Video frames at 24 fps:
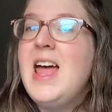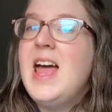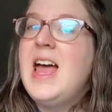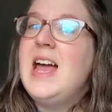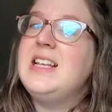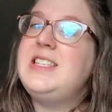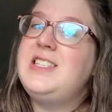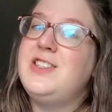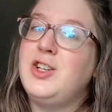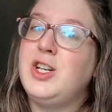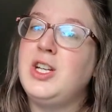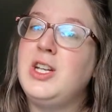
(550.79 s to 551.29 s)

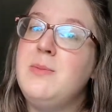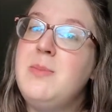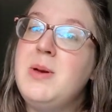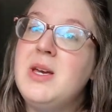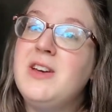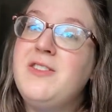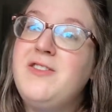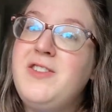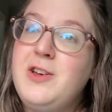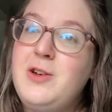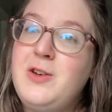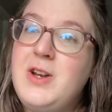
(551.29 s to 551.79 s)
It's still going to be
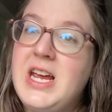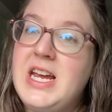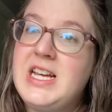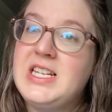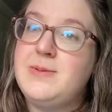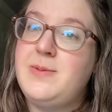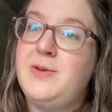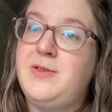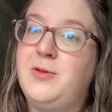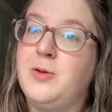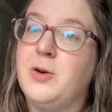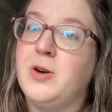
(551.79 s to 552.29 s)
a few
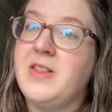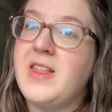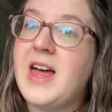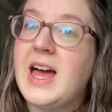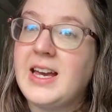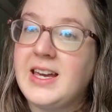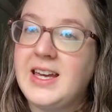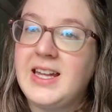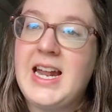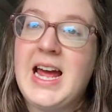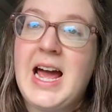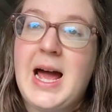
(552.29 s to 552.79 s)
days before
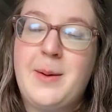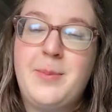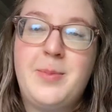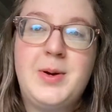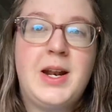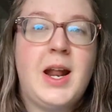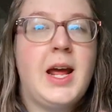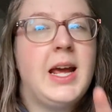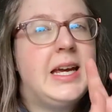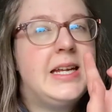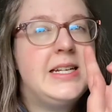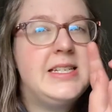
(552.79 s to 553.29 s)
that can
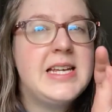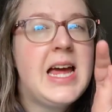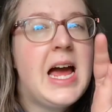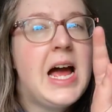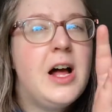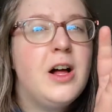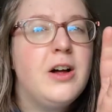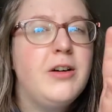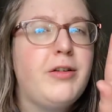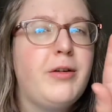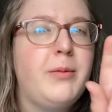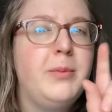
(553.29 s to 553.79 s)
happen. I can
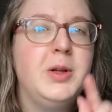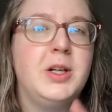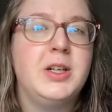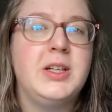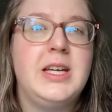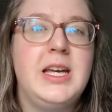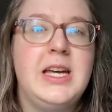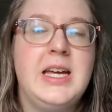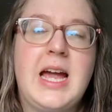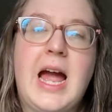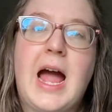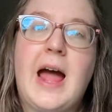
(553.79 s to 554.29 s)
tell from
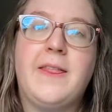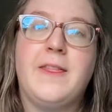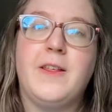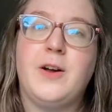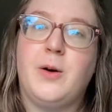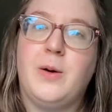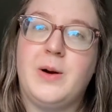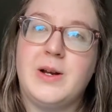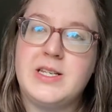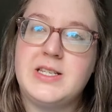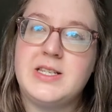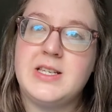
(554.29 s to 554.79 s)
looking at the
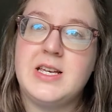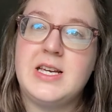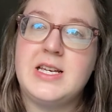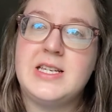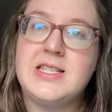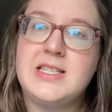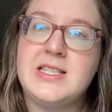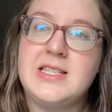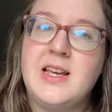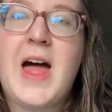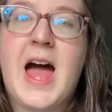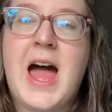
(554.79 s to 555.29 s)

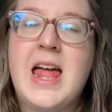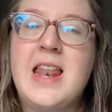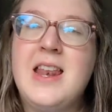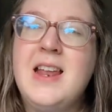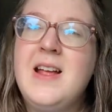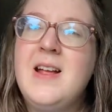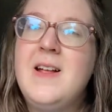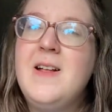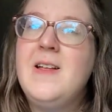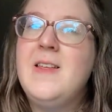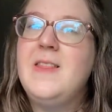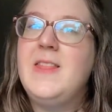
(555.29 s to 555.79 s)
chrysalis that
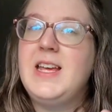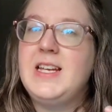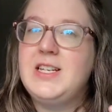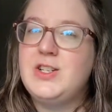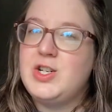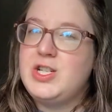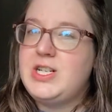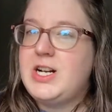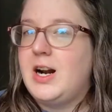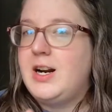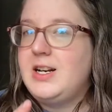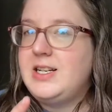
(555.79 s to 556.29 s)
things are
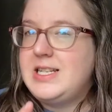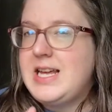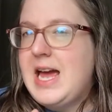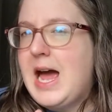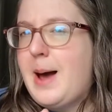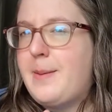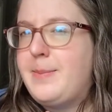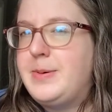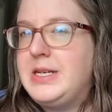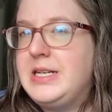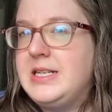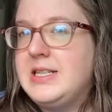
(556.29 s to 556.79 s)
starting to
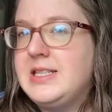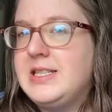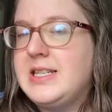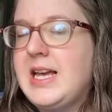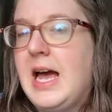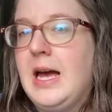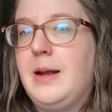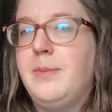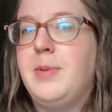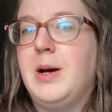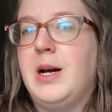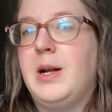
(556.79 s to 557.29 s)
happen
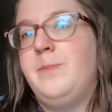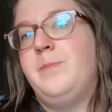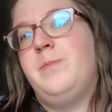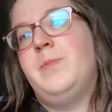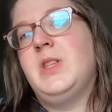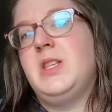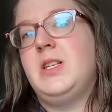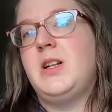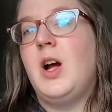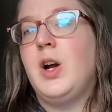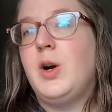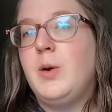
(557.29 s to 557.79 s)
inside, but
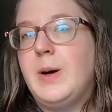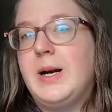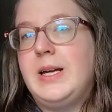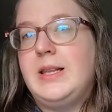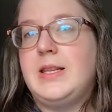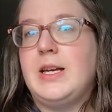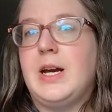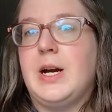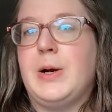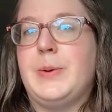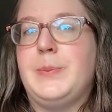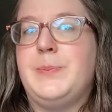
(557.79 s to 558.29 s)
it's not
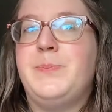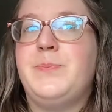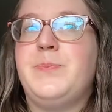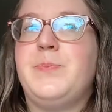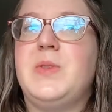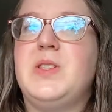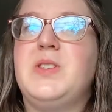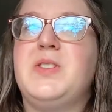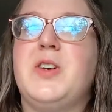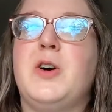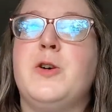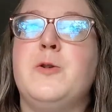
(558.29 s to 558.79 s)
quite there.
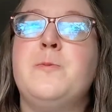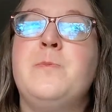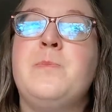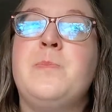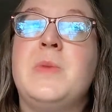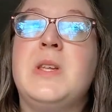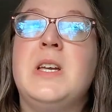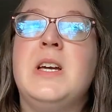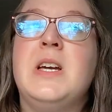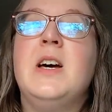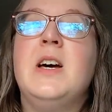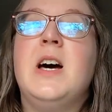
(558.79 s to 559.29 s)
So
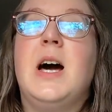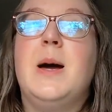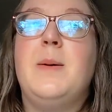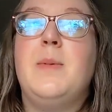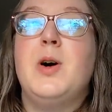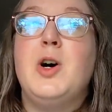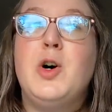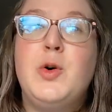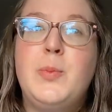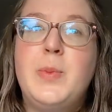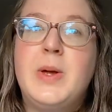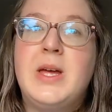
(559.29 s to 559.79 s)
I'm
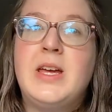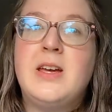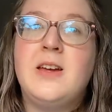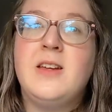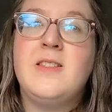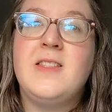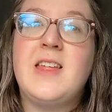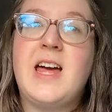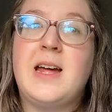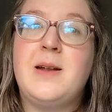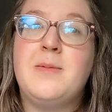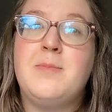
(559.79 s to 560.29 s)

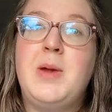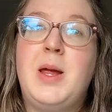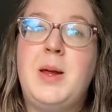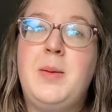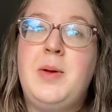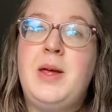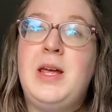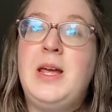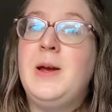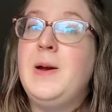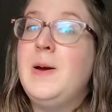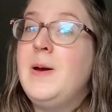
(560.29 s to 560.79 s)
hoping that
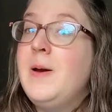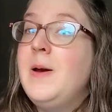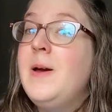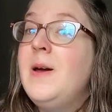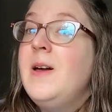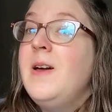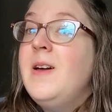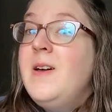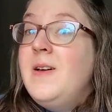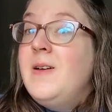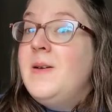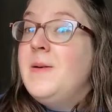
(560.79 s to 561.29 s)
maybe
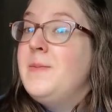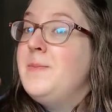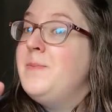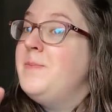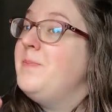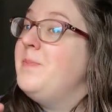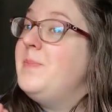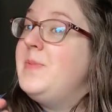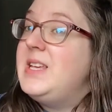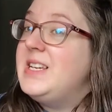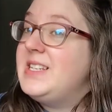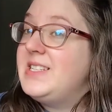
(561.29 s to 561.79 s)

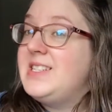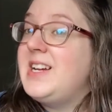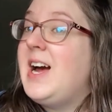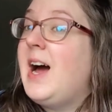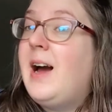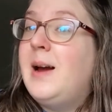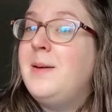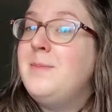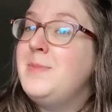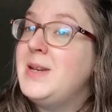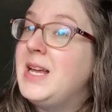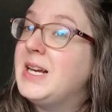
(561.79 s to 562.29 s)
this
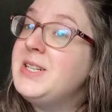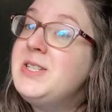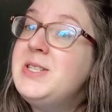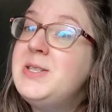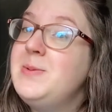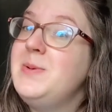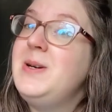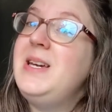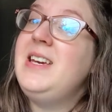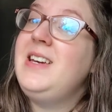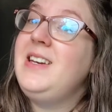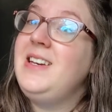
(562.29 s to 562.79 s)
time
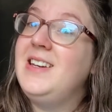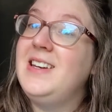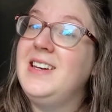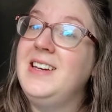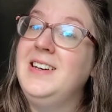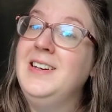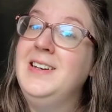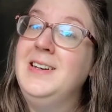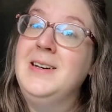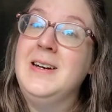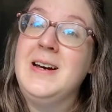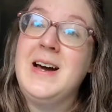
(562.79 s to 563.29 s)
next week
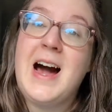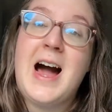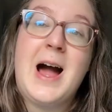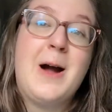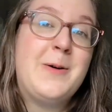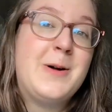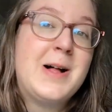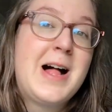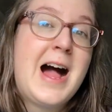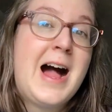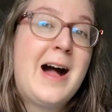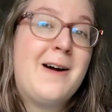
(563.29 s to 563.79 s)
I
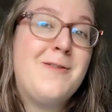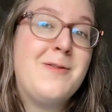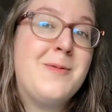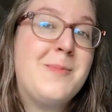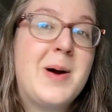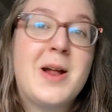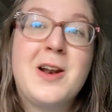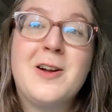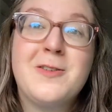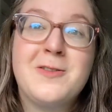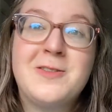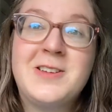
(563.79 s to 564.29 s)
will have a
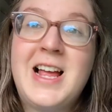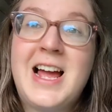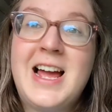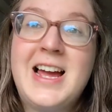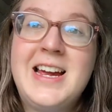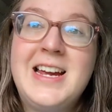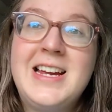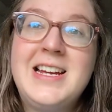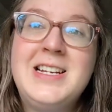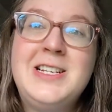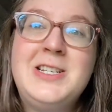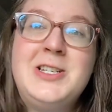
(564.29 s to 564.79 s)

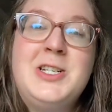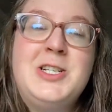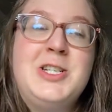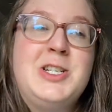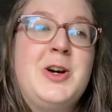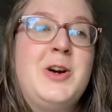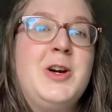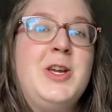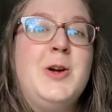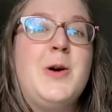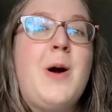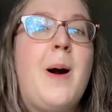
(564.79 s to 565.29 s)
butterfly to
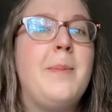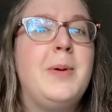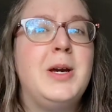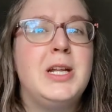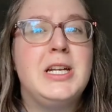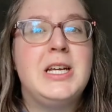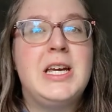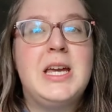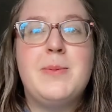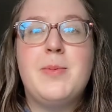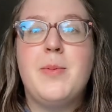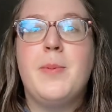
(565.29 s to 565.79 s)
show you. I'm
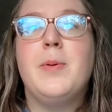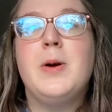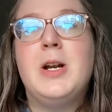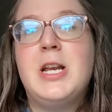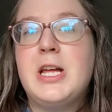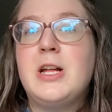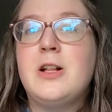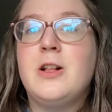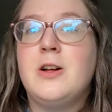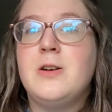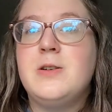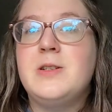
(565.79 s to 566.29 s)
going to keep a
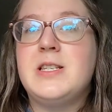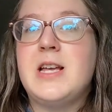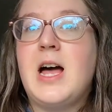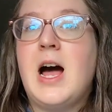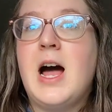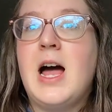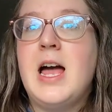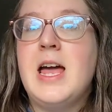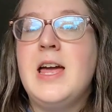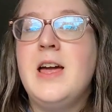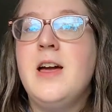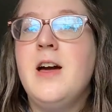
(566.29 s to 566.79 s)
pretty close
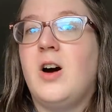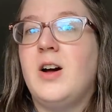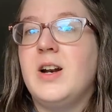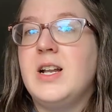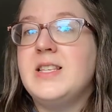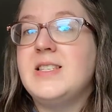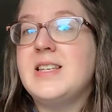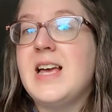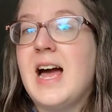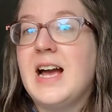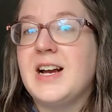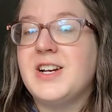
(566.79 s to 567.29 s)
eye on
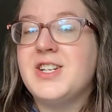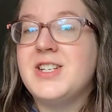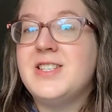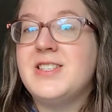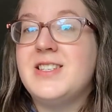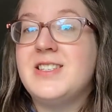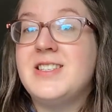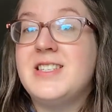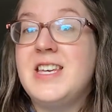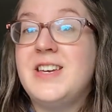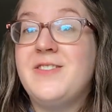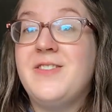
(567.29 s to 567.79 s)
its
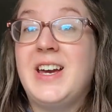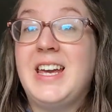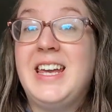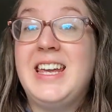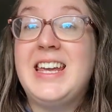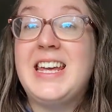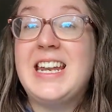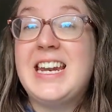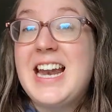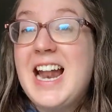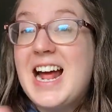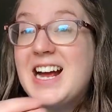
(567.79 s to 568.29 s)
actions and see if I can
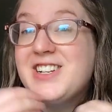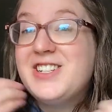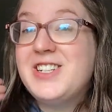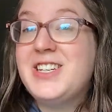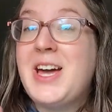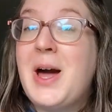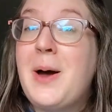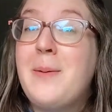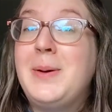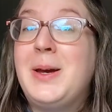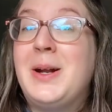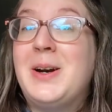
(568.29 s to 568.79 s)
get it actually
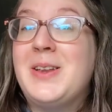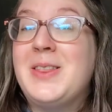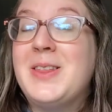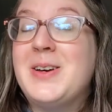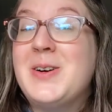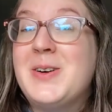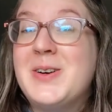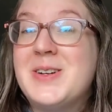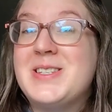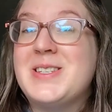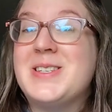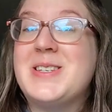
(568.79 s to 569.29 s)
coming out of the
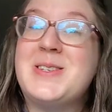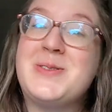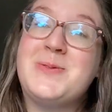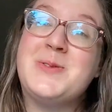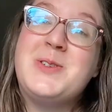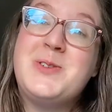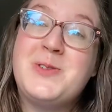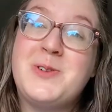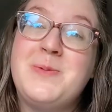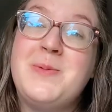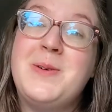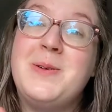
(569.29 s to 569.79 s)
chrysalis,
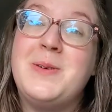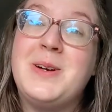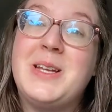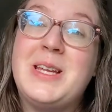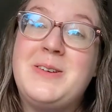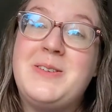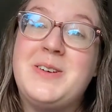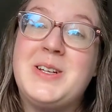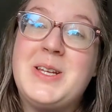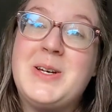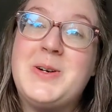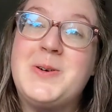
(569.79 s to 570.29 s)
which would be
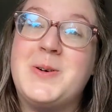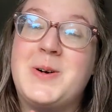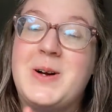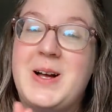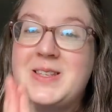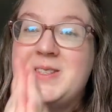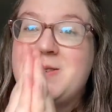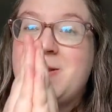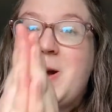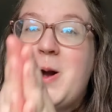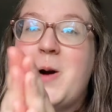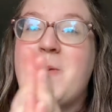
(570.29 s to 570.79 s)
really, really cool.
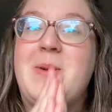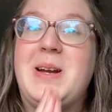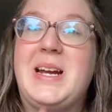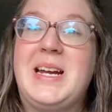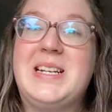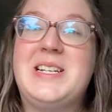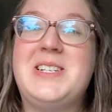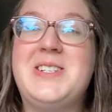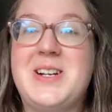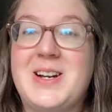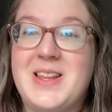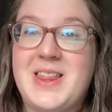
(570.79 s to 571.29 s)
And so I hope I
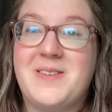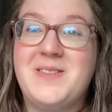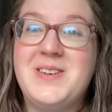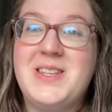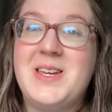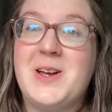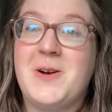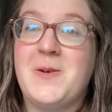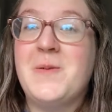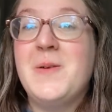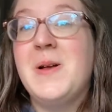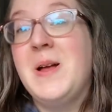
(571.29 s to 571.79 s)
get to share that with
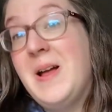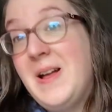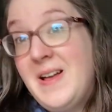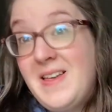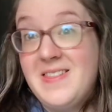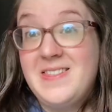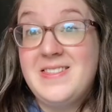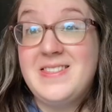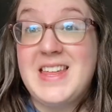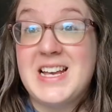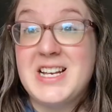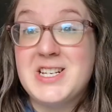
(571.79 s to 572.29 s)
you.
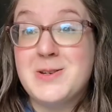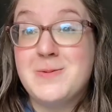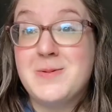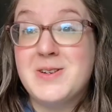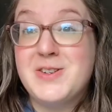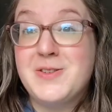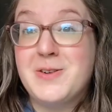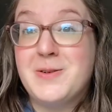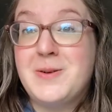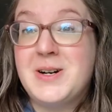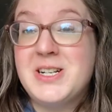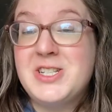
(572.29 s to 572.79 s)
Thanks so
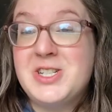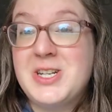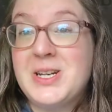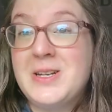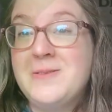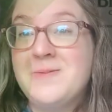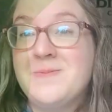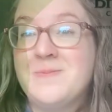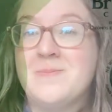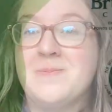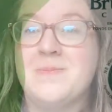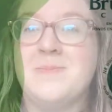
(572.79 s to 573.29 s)
much for watching.